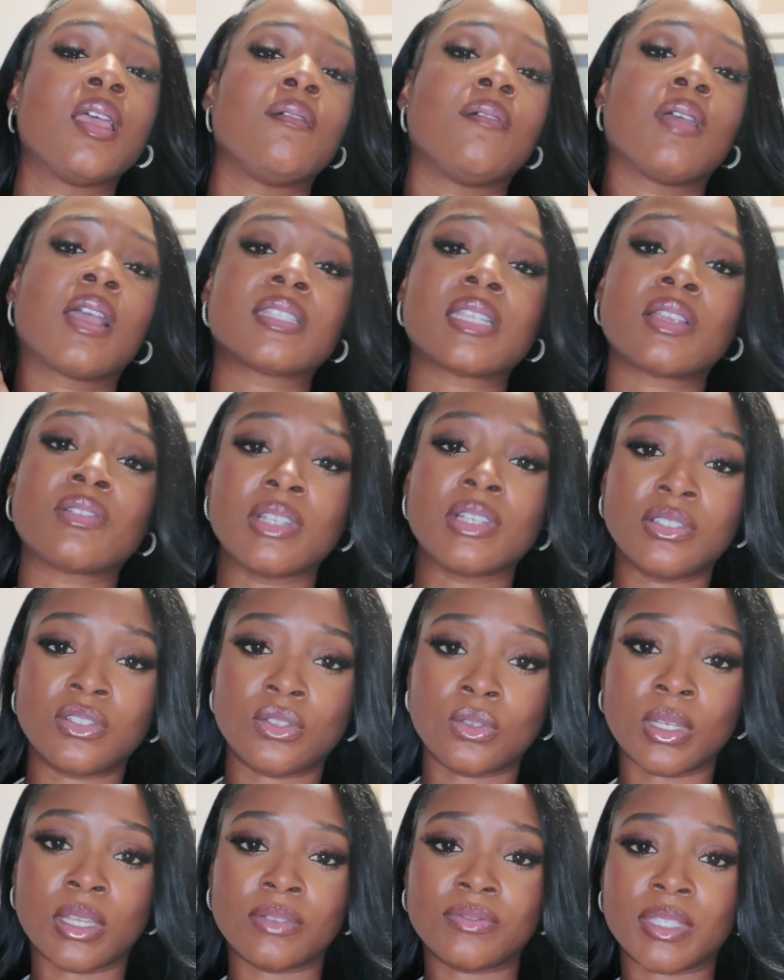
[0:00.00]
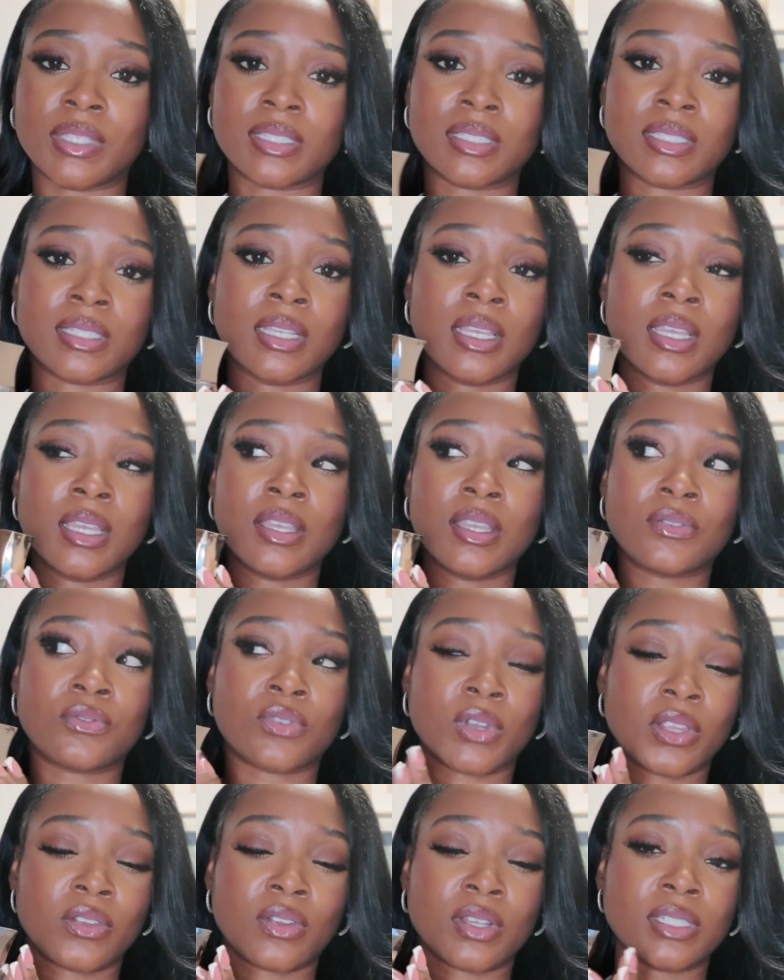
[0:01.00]
because I really do love this
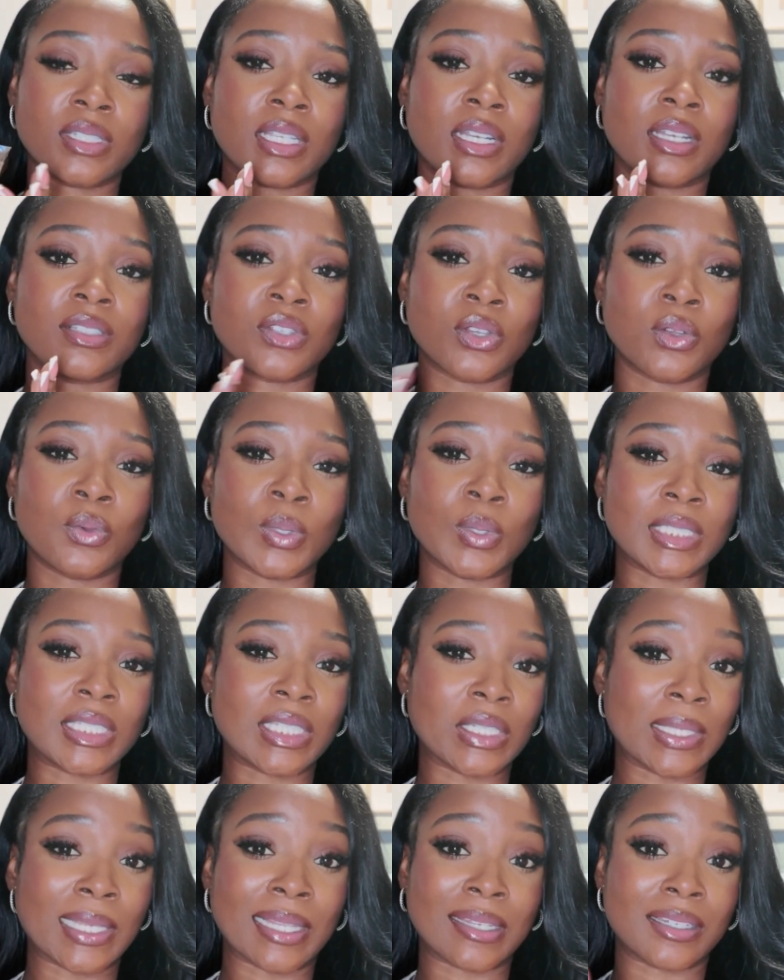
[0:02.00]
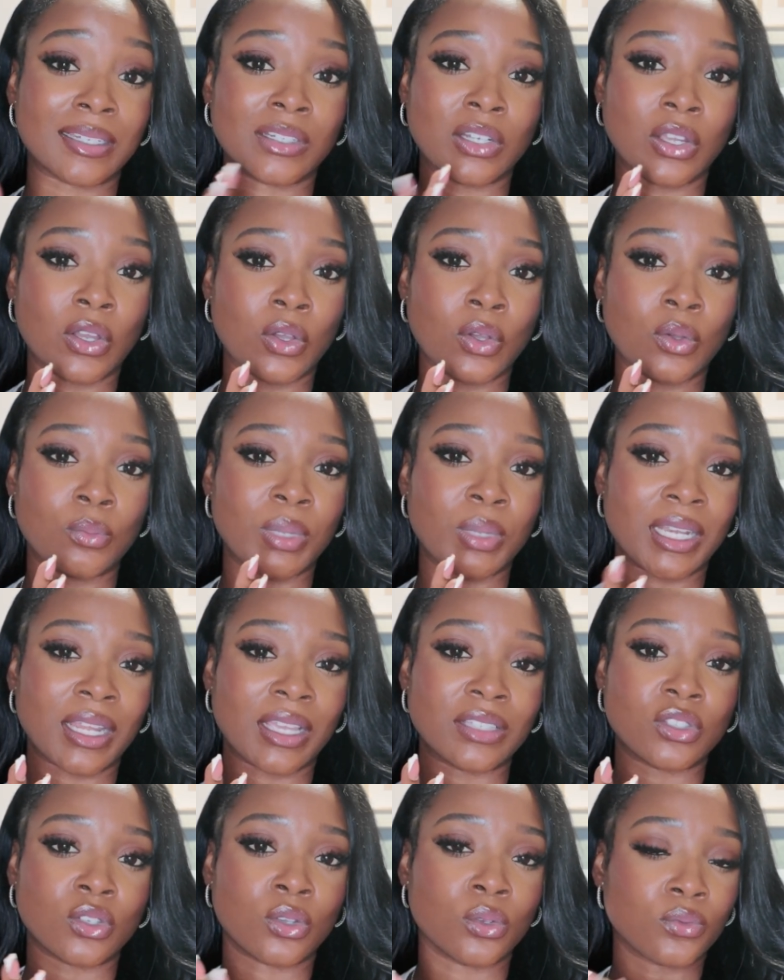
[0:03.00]
fragrance and I don't want to let it go, but I
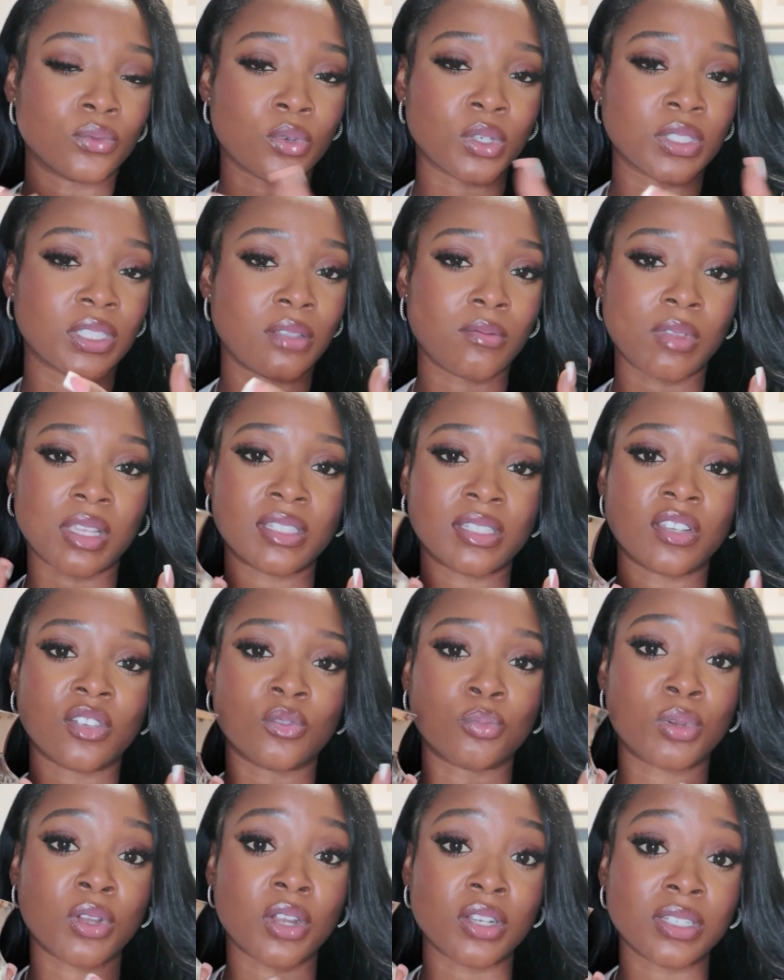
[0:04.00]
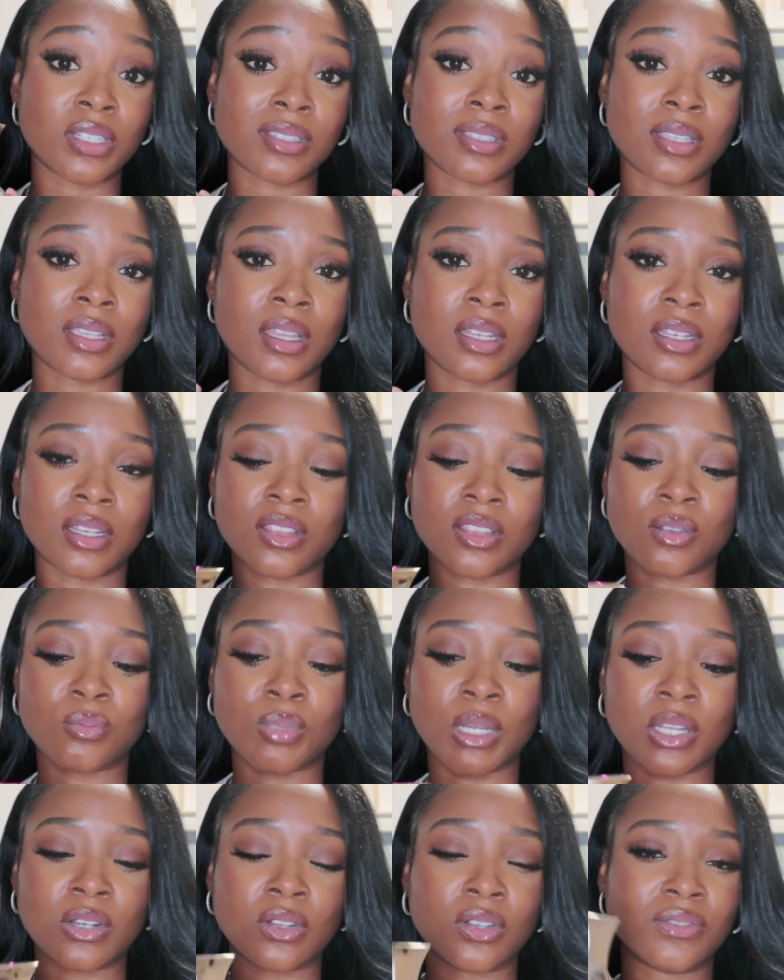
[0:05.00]
don't foresee myself purchasing another
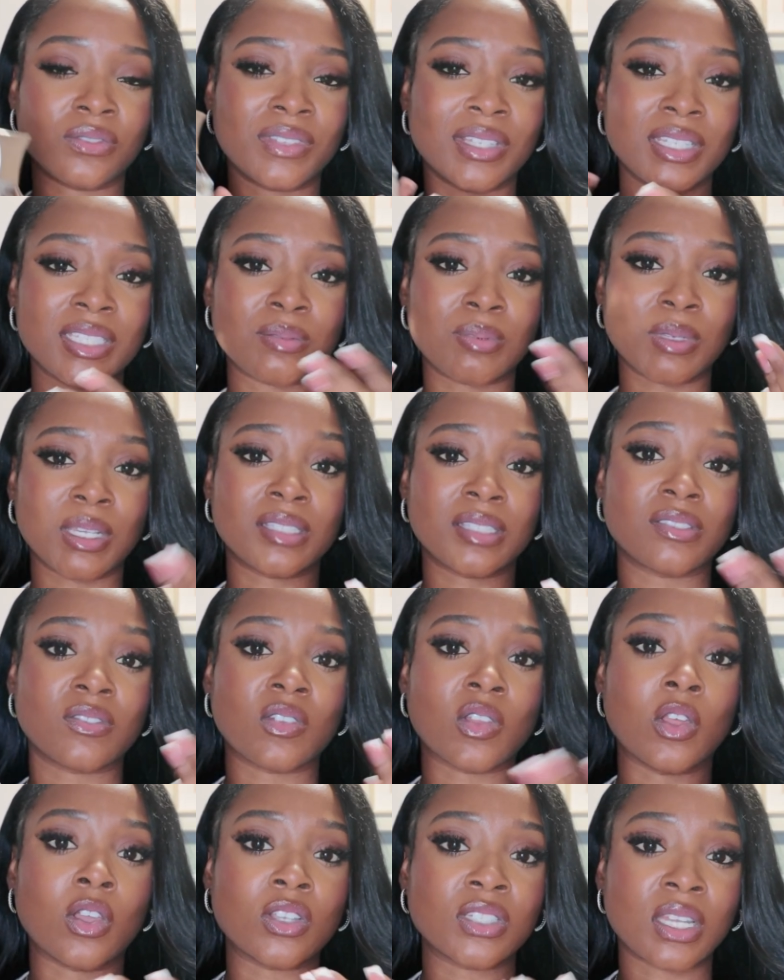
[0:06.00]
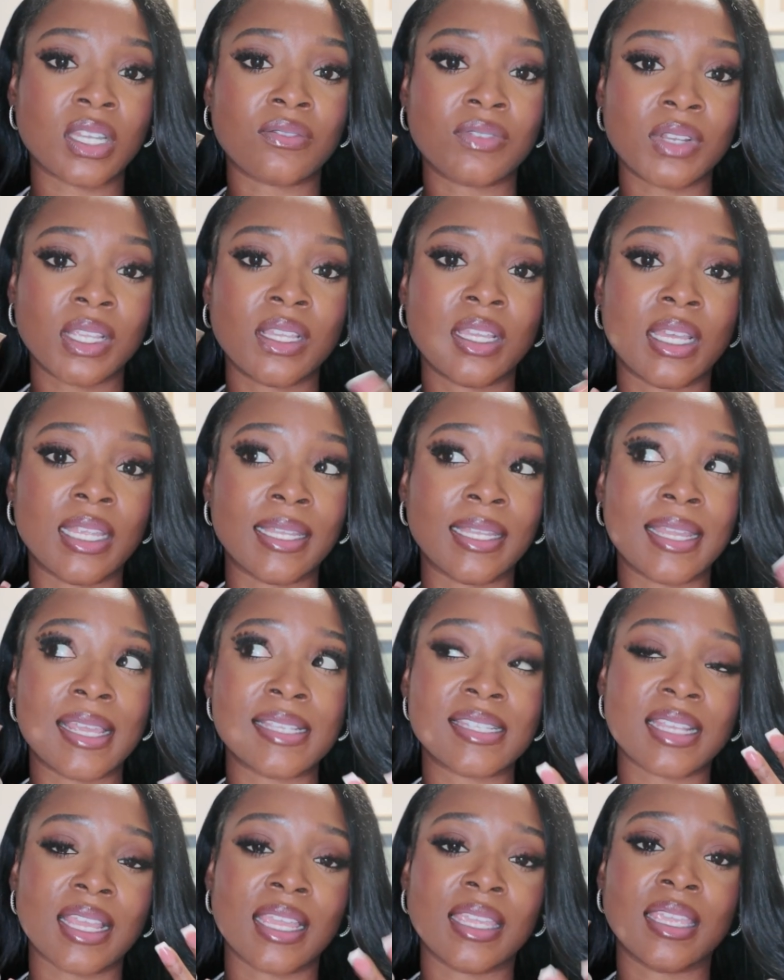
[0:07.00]
bottle of this because of the longevity
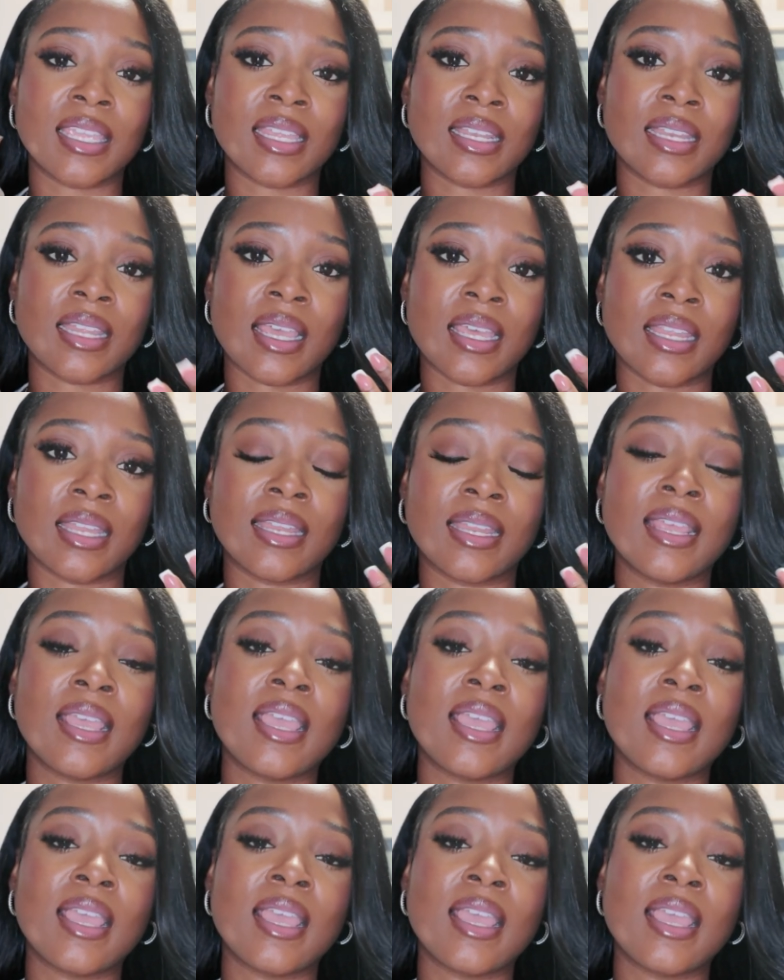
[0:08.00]
unless I get it at